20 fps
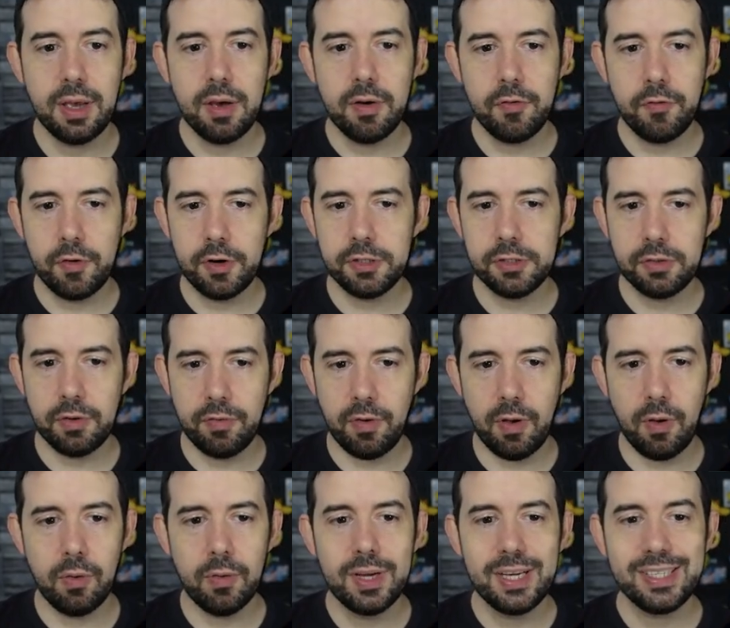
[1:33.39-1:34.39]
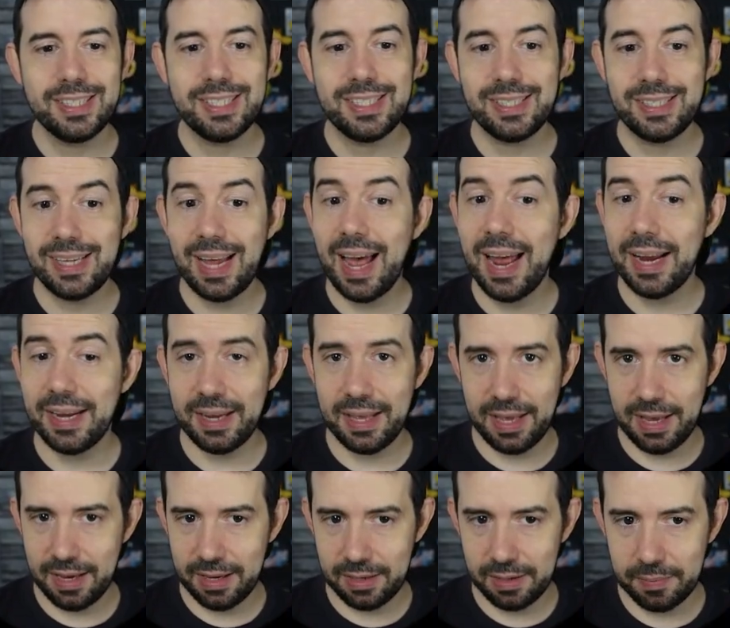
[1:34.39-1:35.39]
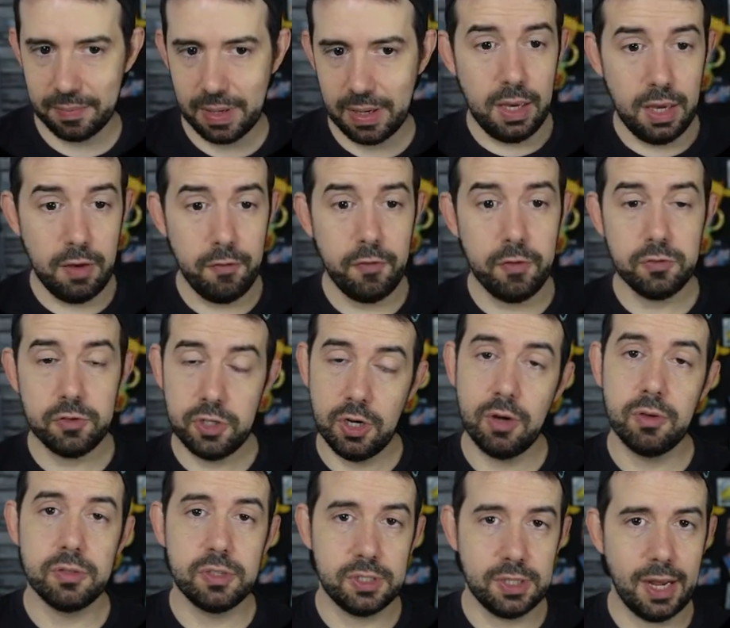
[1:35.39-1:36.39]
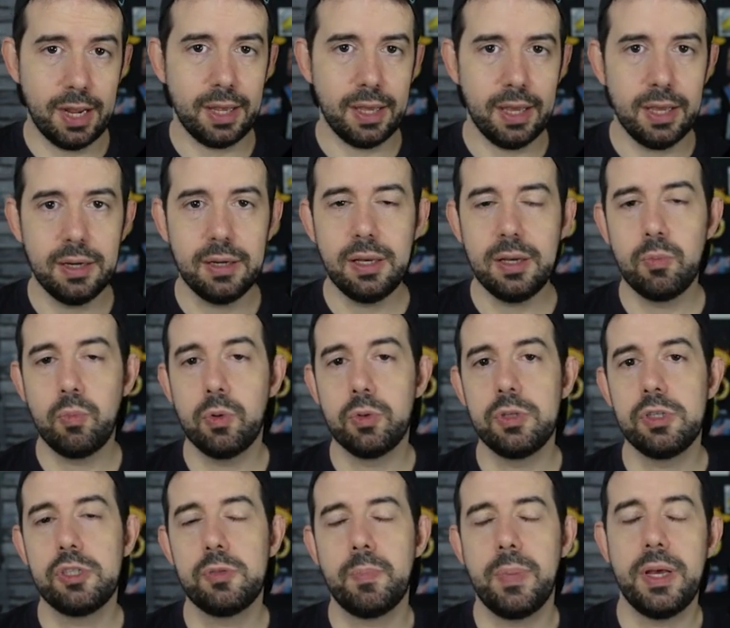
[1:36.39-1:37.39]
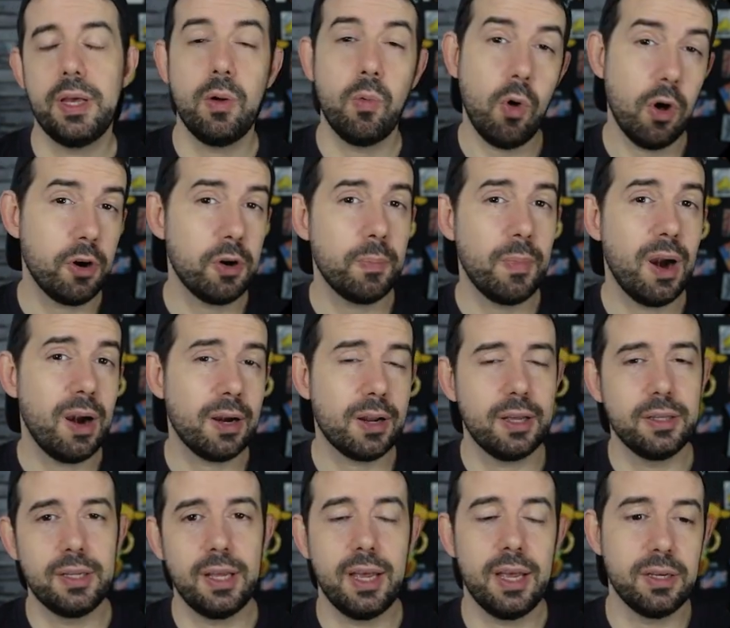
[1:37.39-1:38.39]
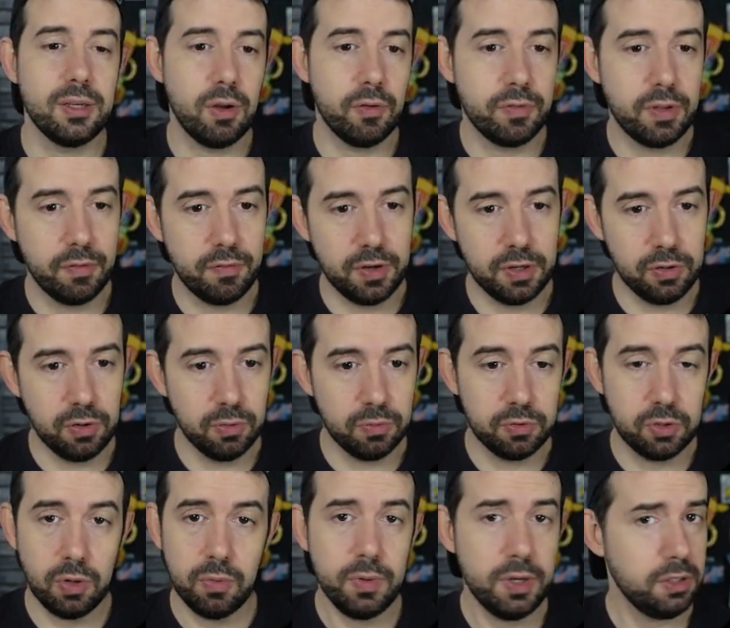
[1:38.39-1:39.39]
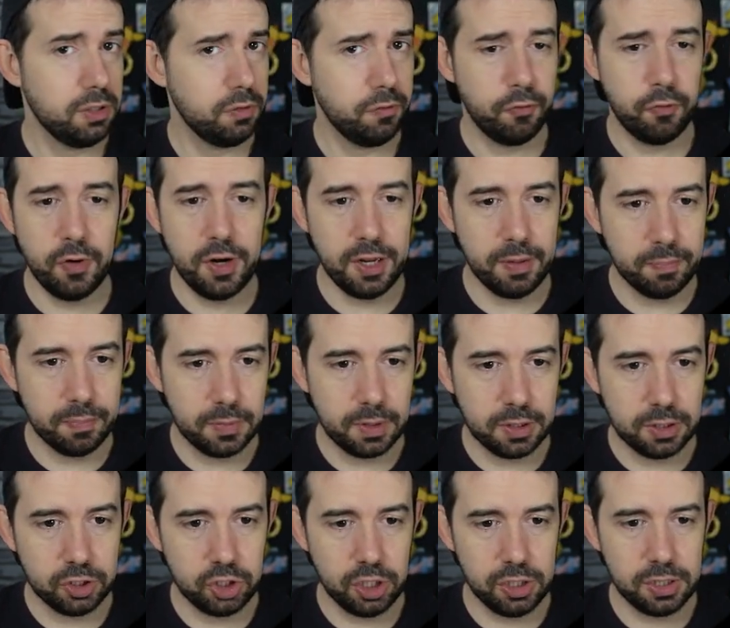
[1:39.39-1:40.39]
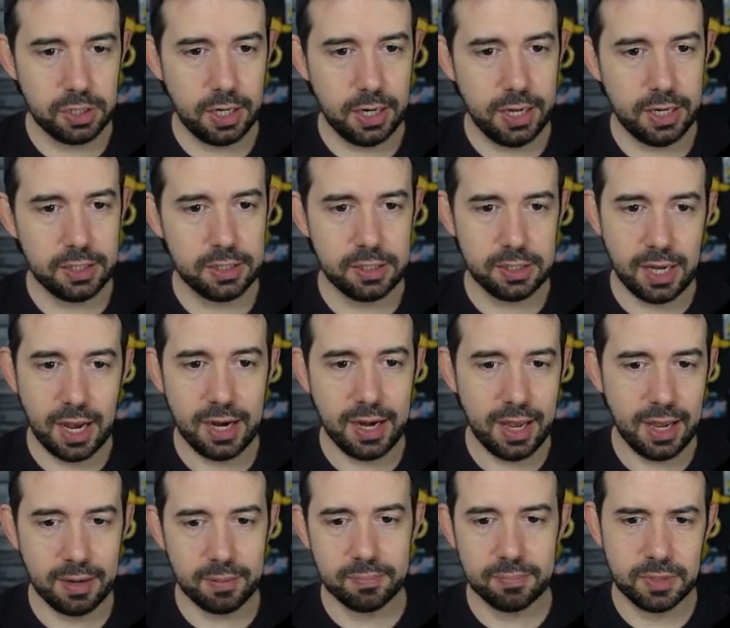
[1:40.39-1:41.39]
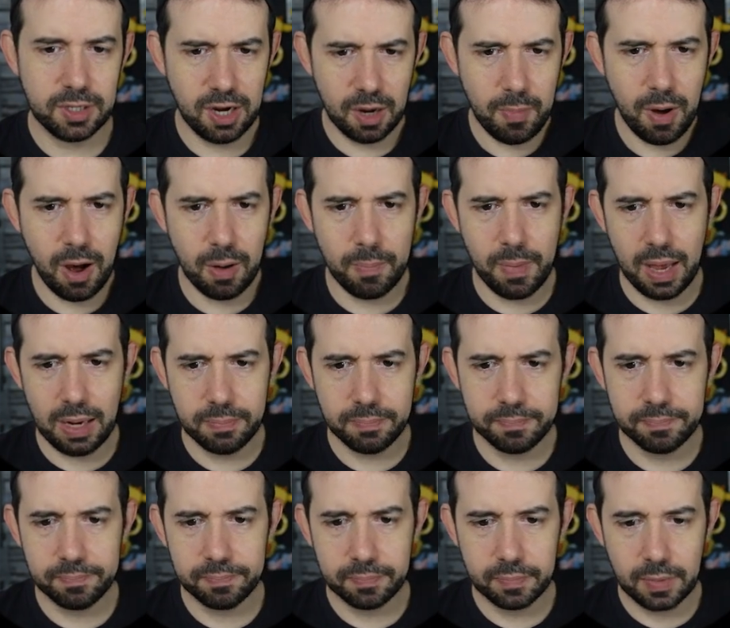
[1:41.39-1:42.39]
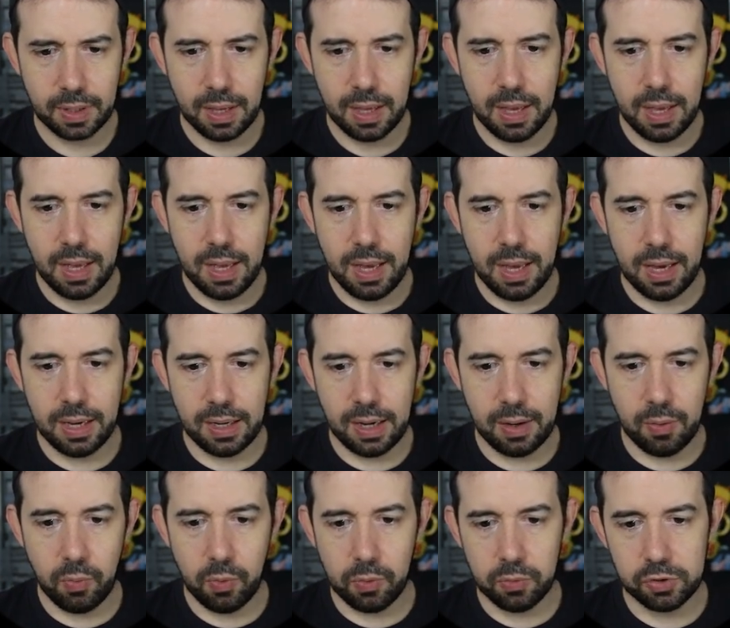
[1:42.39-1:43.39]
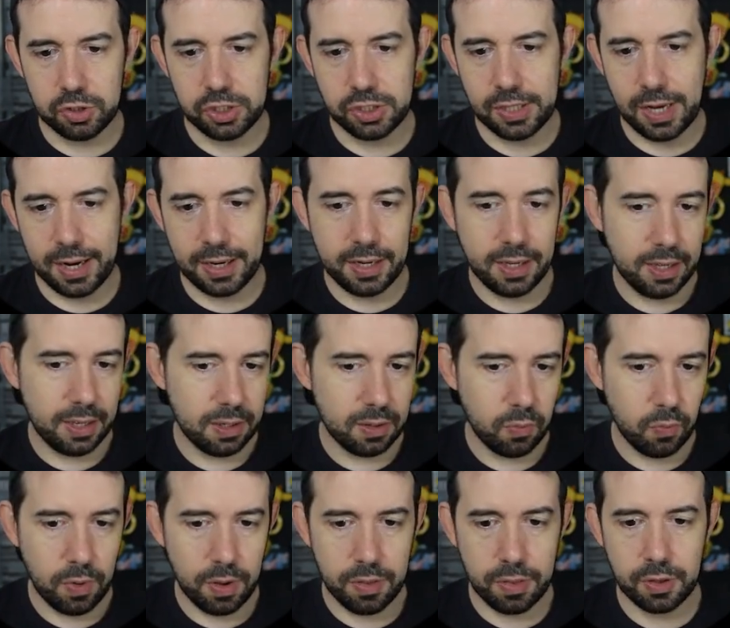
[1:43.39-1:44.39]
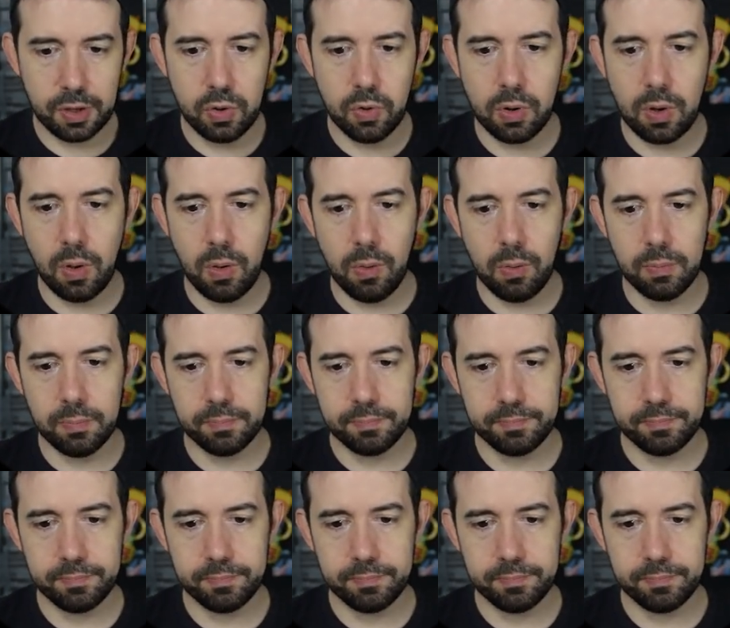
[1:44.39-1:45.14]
First of all, sign in. If you don't sign in, it will display a watermark at the end of the video. So it's free. Just click sign in. Come on, man. And I will sign in with Google.